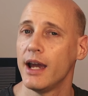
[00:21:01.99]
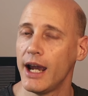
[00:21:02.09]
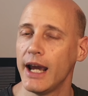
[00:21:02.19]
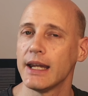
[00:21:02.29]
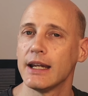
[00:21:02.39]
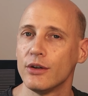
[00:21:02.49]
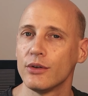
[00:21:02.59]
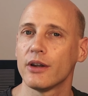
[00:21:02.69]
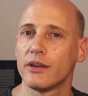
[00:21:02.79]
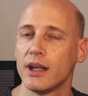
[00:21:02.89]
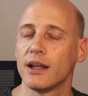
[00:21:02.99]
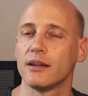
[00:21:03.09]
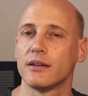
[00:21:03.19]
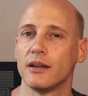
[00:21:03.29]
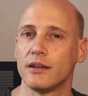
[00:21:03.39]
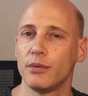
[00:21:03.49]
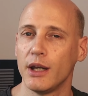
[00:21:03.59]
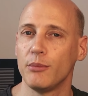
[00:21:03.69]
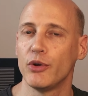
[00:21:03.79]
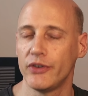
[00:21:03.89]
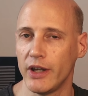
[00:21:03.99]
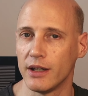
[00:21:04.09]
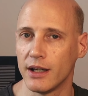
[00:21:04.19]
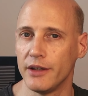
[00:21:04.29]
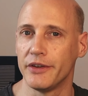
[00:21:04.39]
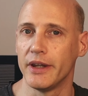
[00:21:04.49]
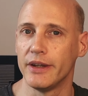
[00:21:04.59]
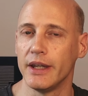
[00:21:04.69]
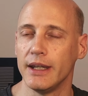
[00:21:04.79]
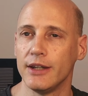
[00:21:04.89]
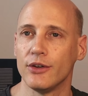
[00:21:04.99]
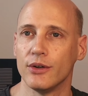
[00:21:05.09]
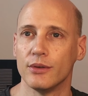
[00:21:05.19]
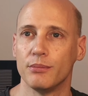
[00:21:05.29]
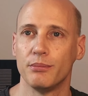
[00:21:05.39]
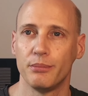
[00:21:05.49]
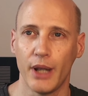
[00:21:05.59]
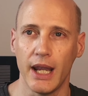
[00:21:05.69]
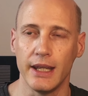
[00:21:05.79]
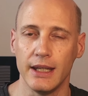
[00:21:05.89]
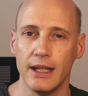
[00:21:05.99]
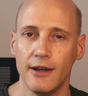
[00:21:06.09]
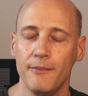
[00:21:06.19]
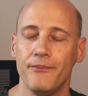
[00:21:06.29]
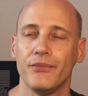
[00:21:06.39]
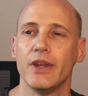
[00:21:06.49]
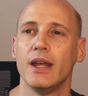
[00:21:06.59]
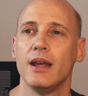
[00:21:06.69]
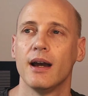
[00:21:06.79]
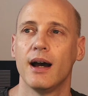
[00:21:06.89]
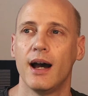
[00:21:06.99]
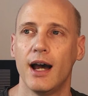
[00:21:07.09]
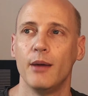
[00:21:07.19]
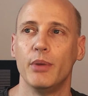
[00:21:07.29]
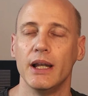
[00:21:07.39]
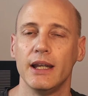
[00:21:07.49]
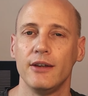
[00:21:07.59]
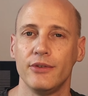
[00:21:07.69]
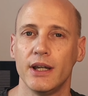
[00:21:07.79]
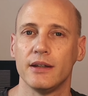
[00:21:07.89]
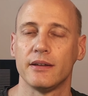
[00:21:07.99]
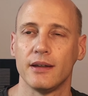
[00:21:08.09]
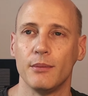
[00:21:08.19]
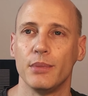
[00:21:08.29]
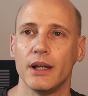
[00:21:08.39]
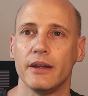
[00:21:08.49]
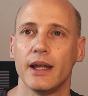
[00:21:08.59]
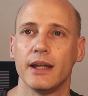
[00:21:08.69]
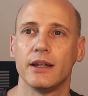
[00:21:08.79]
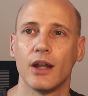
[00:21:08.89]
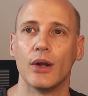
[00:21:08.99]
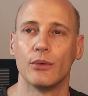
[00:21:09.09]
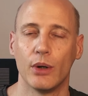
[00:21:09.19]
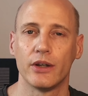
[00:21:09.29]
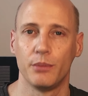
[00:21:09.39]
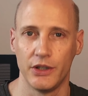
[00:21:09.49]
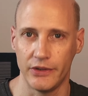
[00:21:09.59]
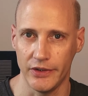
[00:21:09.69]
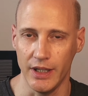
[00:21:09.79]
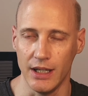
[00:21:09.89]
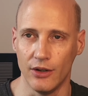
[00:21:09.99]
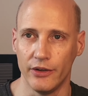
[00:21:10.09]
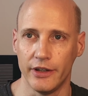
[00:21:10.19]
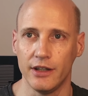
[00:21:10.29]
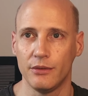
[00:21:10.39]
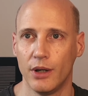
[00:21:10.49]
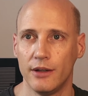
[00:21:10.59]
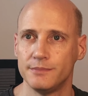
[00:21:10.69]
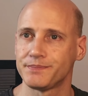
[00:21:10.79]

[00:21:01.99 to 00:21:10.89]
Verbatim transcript: And I do not think it's a 20% cut that they need to pay here. I believe it's simply they don't want to be seen on this one.